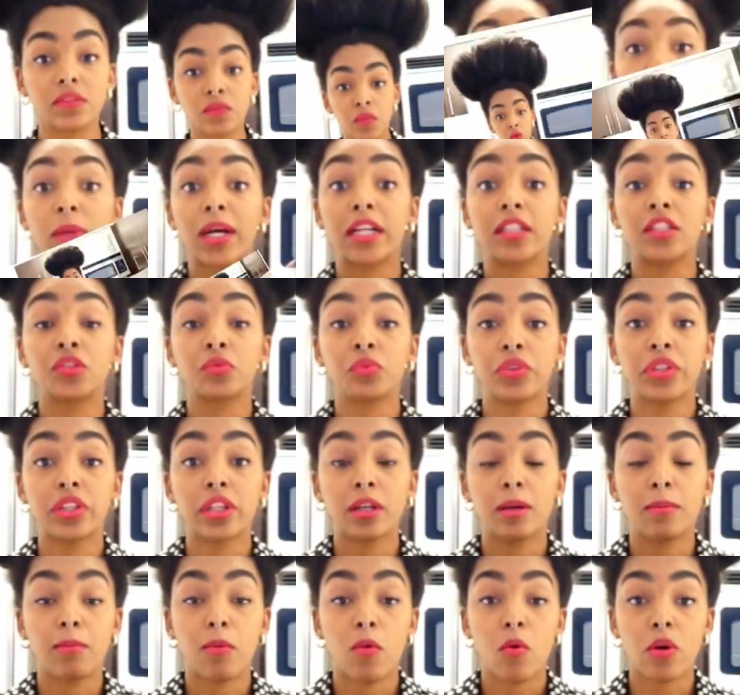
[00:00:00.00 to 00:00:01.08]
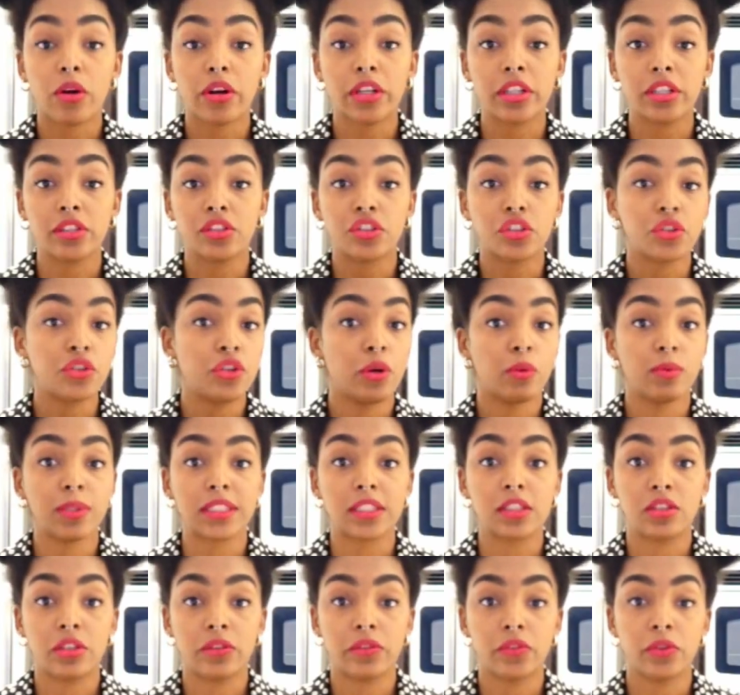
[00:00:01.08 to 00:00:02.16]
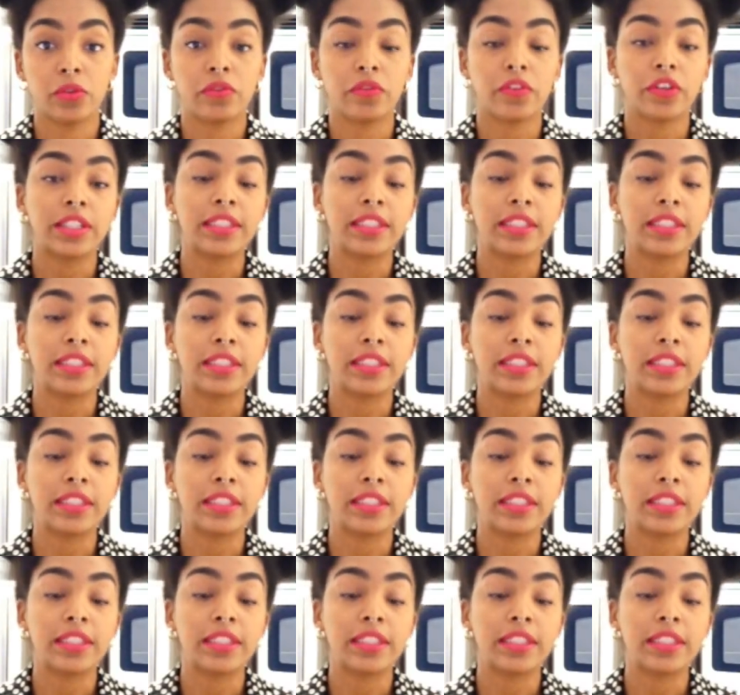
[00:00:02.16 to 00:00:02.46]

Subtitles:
form. That's why it's really important to know what's in your food. For